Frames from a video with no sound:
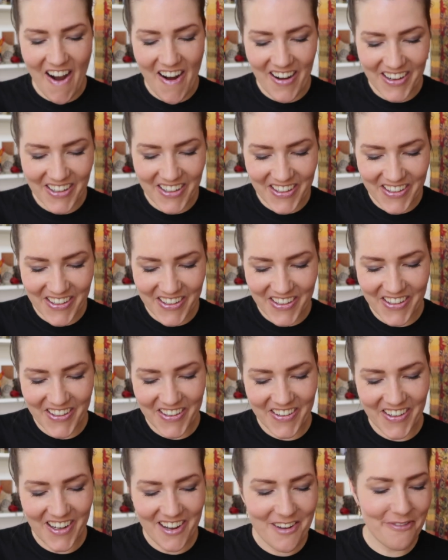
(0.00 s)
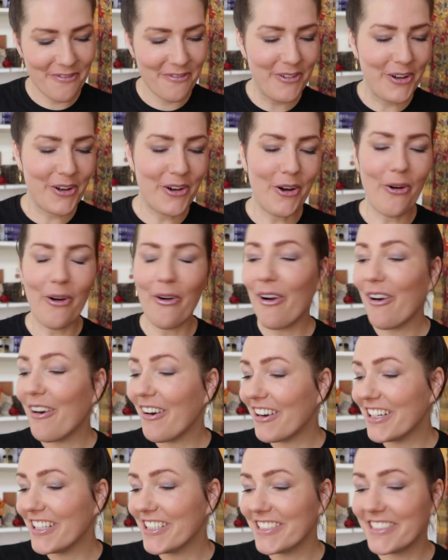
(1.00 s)
Oh, of
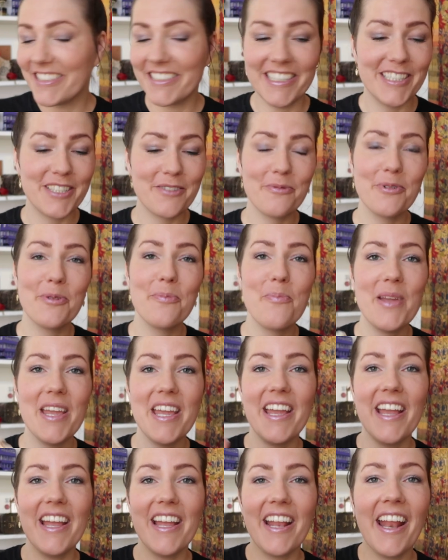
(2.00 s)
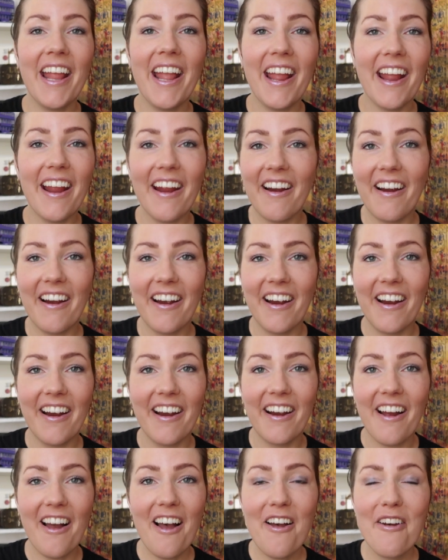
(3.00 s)
course, this would be in
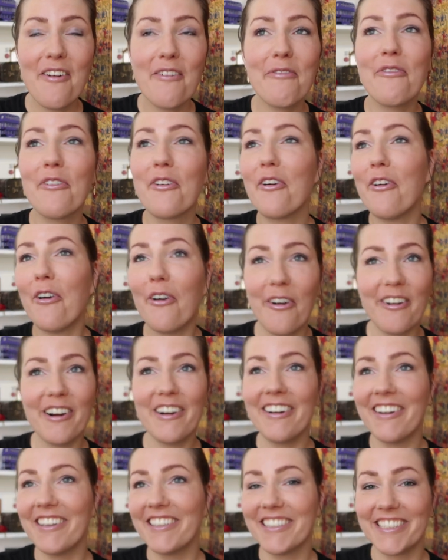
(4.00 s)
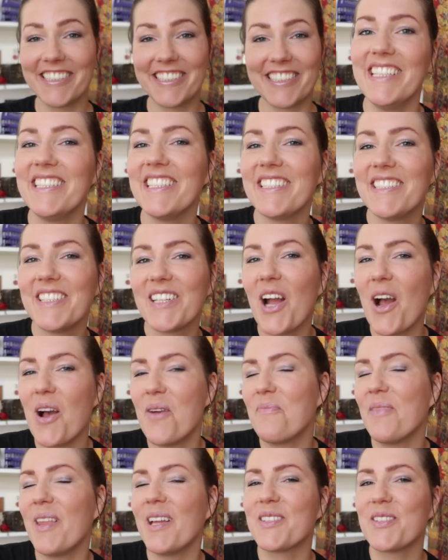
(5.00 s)
here. Of course. This is the
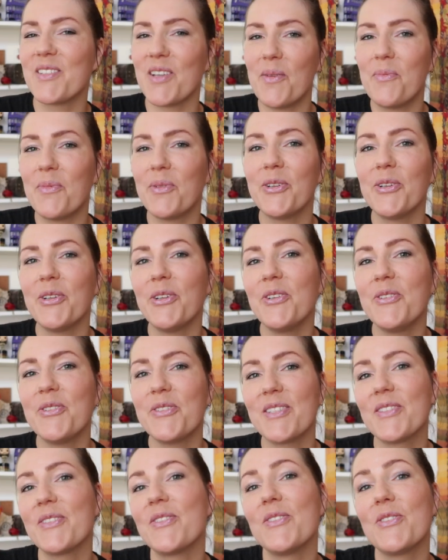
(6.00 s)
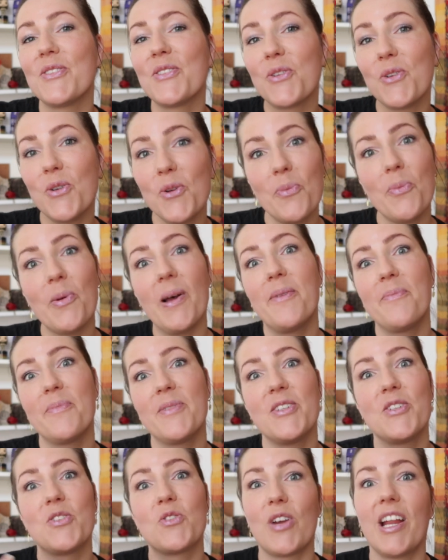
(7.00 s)
cup that Dumbledore uses to scoop up
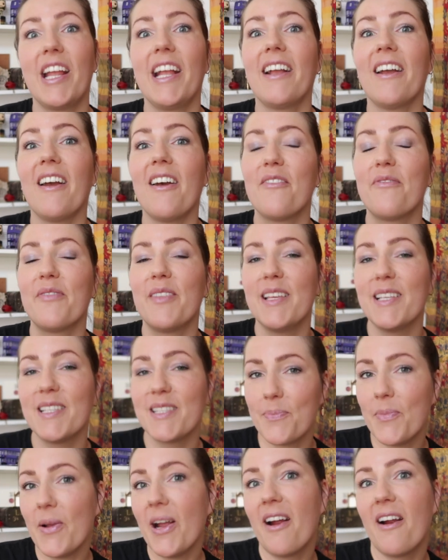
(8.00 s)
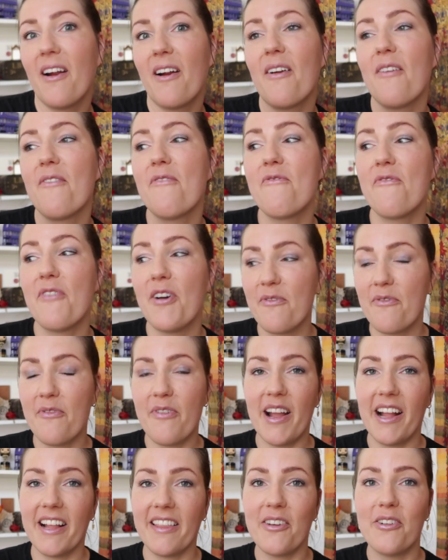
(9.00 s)
the drink of despair. Fun
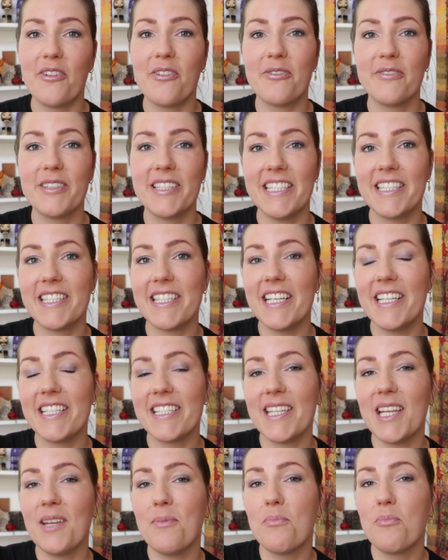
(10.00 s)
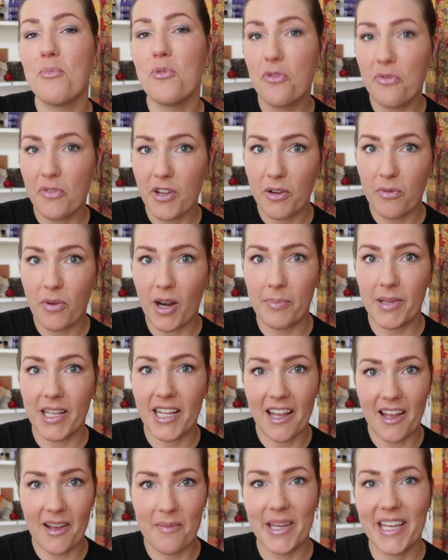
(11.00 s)
fact though, this is the movie
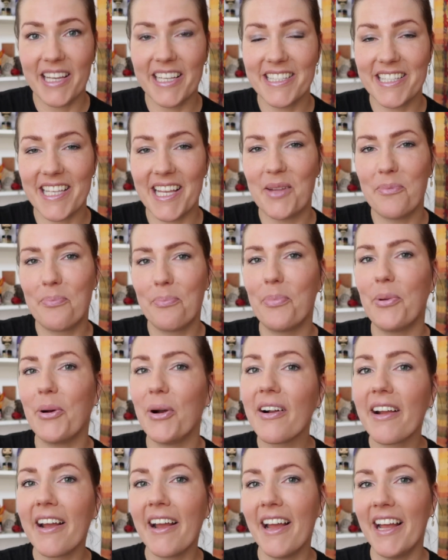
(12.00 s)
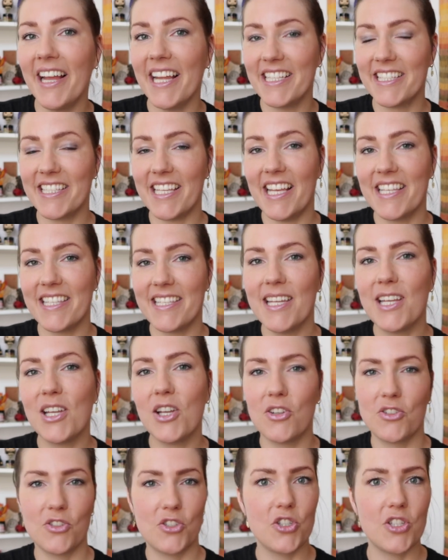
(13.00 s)
replica because in the book, it says that he
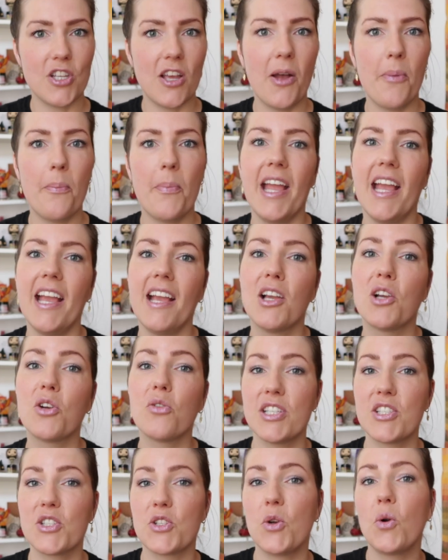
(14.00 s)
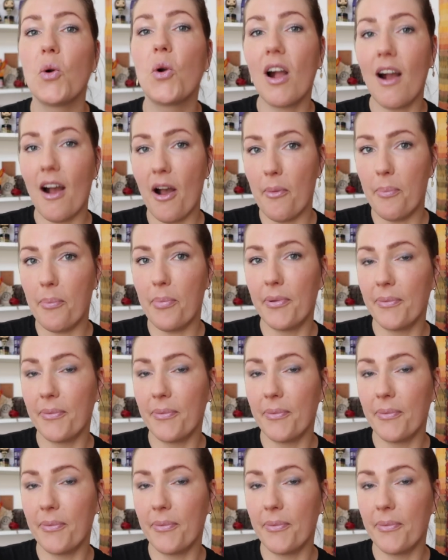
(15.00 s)
conjured up a crystal cup.